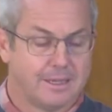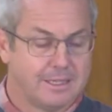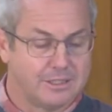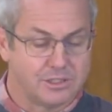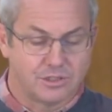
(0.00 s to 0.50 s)

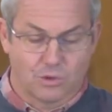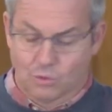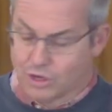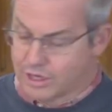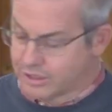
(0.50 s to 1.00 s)
This is the
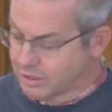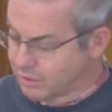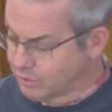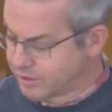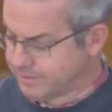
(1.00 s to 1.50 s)
word of the
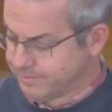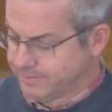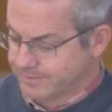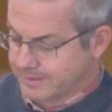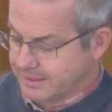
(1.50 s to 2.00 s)
Lord.
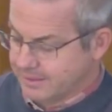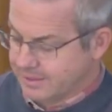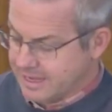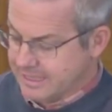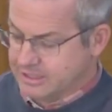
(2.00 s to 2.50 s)

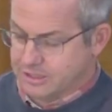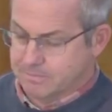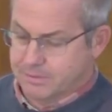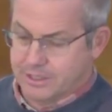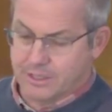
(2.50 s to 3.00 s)
Thanks
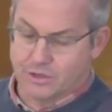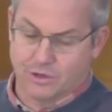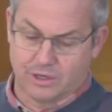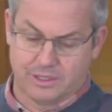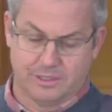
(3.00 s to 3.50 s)
be to
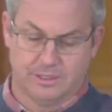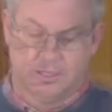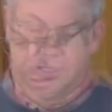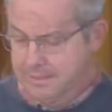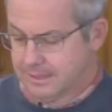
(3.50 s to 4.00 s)
God.
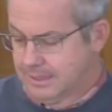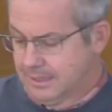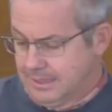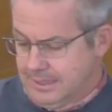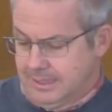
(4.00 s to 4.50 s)

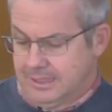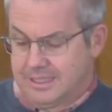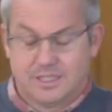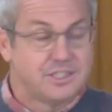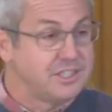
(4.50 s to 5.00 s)

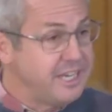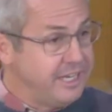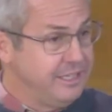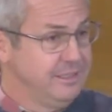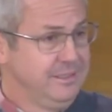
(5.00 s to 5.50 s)

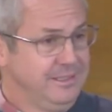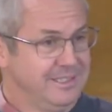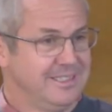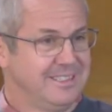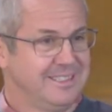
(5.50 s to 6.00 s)
Sin
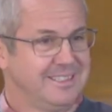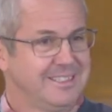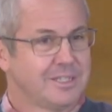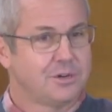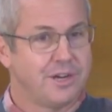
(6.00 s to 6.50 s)

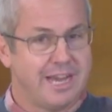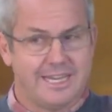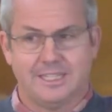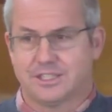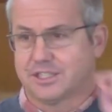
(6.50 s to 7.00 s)

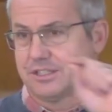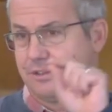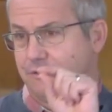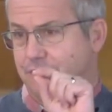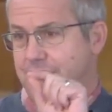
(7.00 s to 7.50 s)
creates
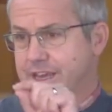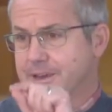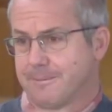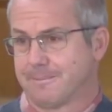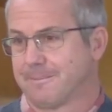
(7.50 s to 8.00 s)
fear.
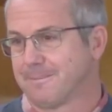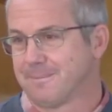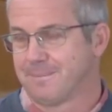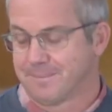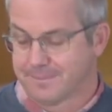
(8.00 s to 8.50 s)

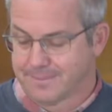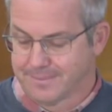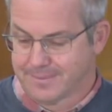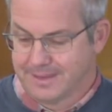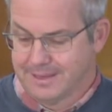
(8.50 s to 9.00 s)

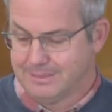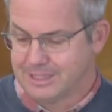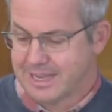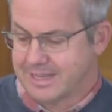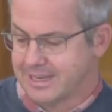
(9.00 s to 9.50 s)
Let me
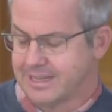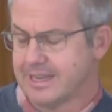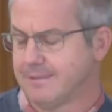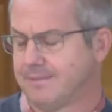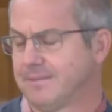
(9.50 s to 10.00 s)
say that
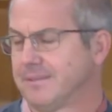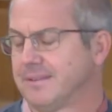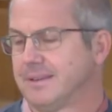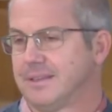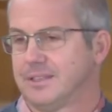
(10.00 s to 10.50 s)
again.
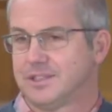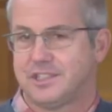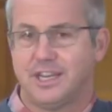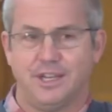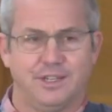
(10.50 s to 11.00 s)

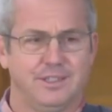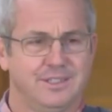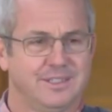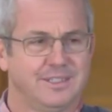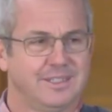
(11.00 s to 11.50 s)

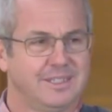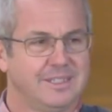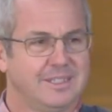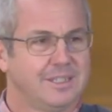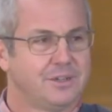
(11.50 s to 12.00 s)
Sin
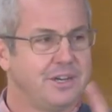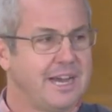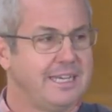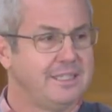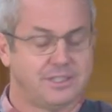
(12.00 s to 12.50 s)

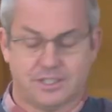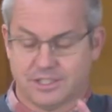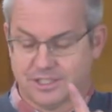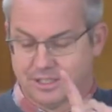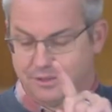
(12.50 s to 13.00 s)

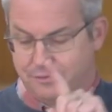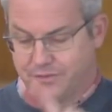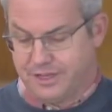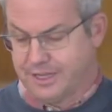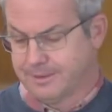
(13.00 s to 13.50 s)
creates
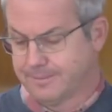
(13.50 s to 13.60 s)
fear.